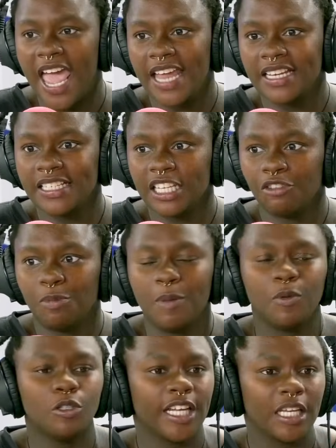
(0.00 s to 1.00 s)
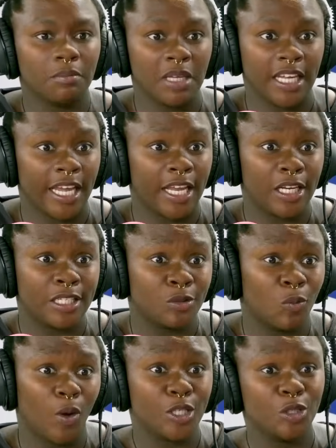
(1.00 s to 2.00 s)
and if people look at me
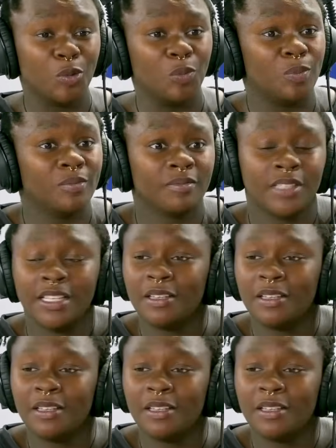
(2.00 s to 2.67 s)
and want to